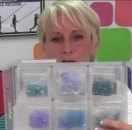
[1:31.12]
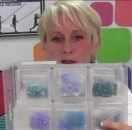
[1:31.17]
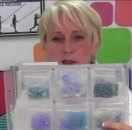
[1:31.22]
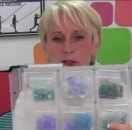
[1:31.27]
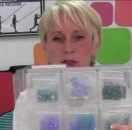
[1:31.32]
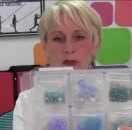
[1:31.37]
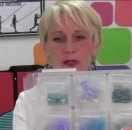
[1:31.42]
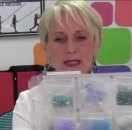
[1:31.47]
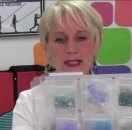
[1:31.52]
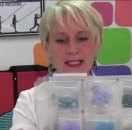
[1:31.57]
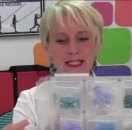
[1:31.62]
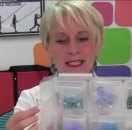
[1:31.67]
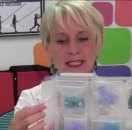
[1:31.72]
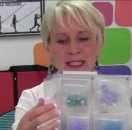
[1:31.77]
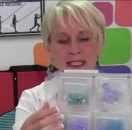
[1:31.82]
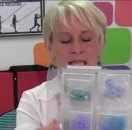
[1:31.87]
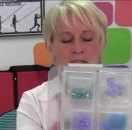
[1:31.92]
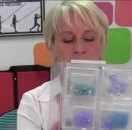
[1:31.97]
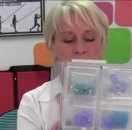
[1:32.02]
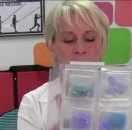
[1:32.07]
So you can
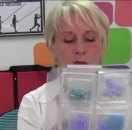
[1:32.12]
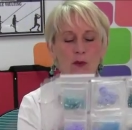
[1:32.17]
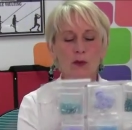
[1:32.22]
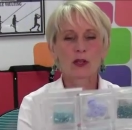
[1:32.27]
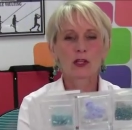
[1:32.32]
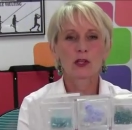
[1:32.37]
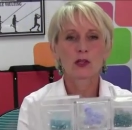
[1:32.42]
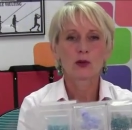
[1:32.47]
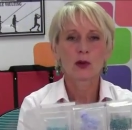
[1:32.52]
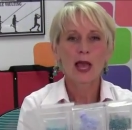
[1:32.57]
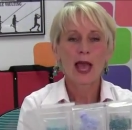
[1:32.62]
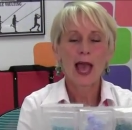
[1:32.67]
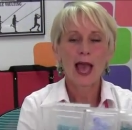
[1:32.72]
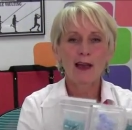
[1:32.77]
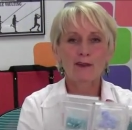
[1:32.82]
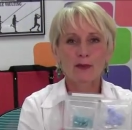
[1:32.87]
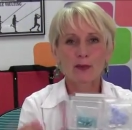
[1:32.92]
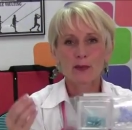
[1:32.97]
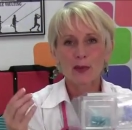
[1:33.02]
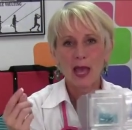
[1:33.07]
see when you
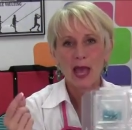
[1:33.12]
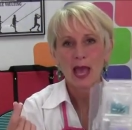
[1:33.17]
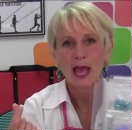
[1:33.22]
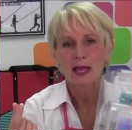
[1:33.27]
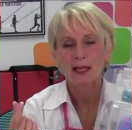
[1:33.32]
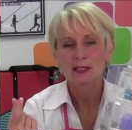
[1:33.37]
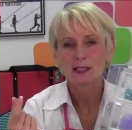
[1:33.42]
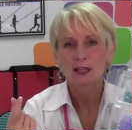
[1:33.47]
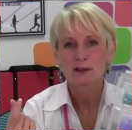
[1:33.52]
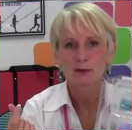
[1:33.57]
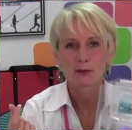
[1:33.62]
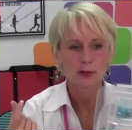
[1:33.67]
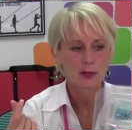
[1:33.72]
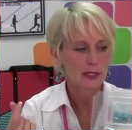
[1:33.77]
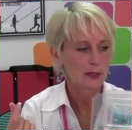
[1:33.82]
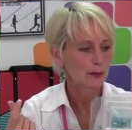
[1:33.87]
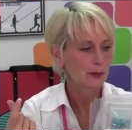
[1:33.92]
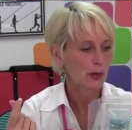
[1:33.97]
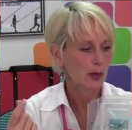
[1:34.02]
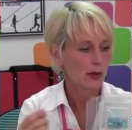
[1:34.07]
have bags of
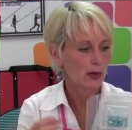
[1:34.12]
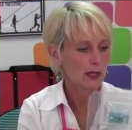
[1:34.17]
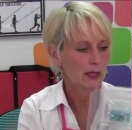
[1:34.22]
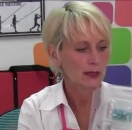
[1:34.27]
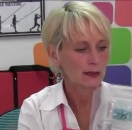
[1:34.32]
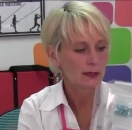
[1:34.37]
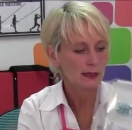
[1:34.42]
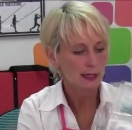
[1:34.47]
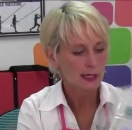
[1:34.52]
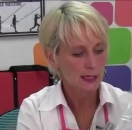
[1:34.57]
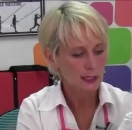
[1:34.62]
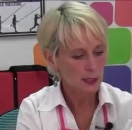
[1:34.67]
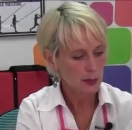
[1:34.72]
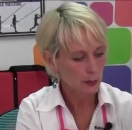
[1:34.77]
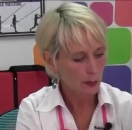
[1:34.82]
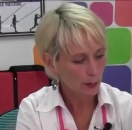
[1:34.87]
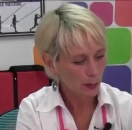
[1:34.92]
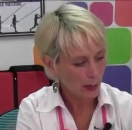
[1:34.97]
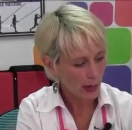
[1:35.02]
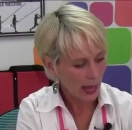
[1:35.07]
big bulky things,
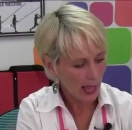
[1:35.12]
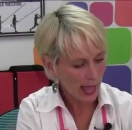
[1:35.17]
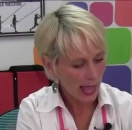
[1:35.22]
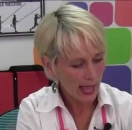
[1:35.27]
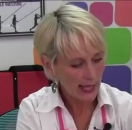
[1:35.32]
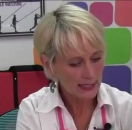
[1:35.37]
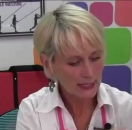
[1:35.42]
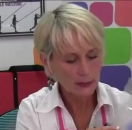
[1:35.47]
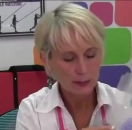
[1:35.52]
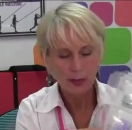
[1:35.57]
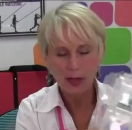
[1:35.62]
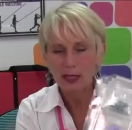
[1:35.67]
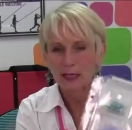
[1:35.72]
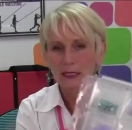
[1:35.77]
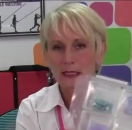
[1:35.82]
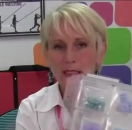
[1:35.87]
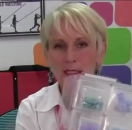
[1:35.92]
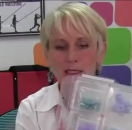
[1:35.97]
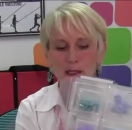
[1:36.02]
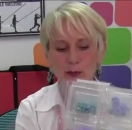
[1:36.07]
so brads,
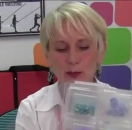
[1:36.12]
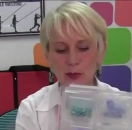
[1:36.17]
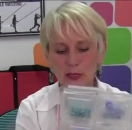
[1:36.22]
buttons,